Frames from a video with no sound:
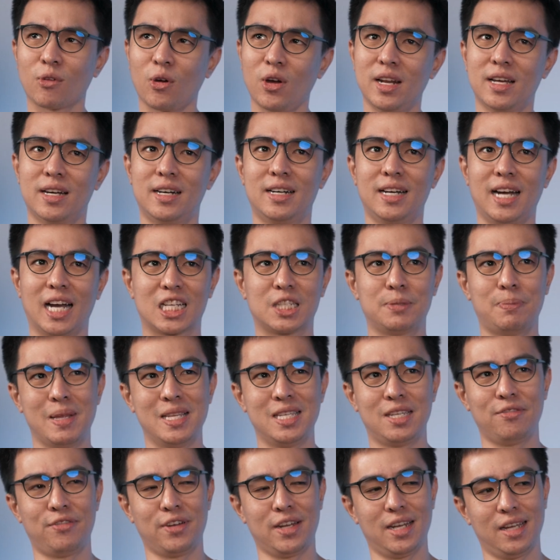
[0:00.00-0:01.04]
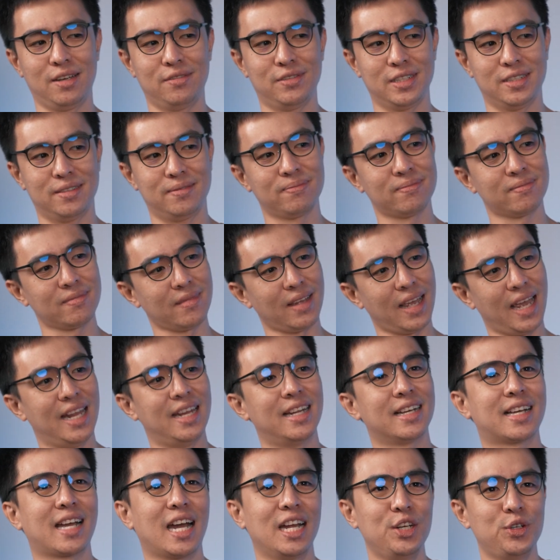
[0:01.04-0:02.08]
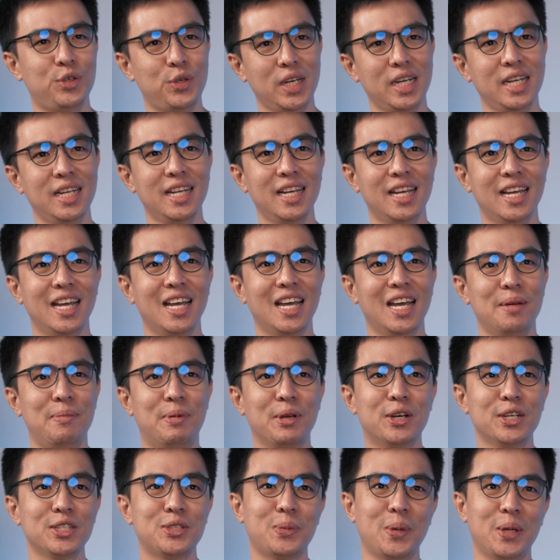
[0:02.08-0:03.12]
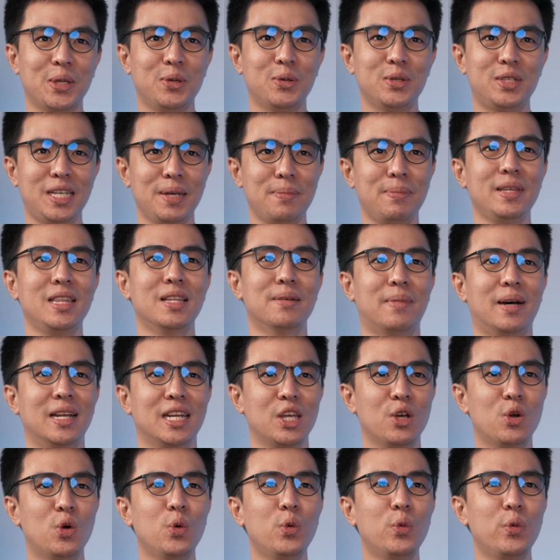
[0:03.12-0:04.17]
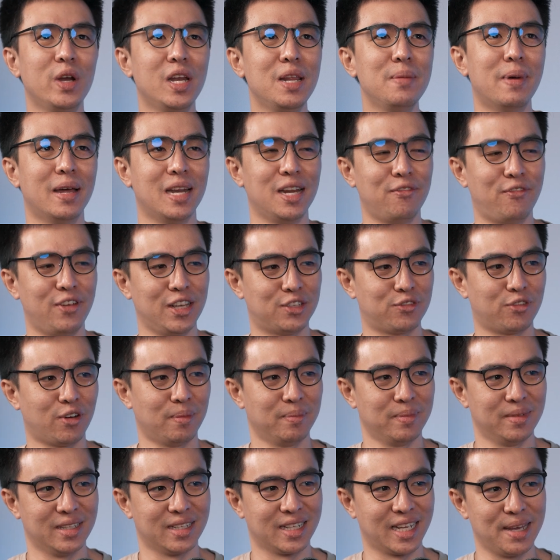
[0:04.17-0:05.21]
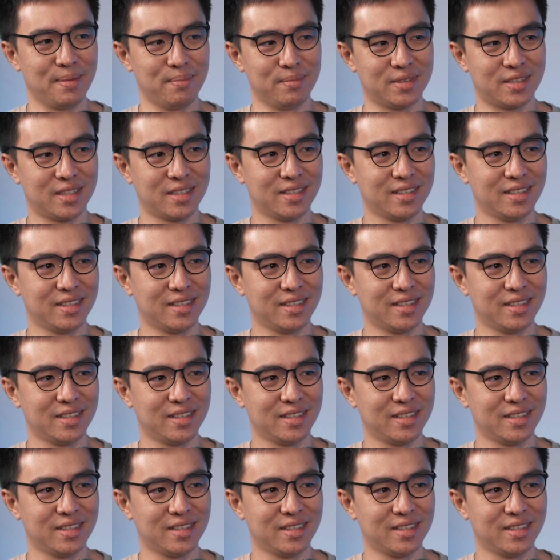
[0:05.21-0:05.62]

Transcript: quite an expensive endeavor. And a country, because when you chip in the money, who really benefits from the games?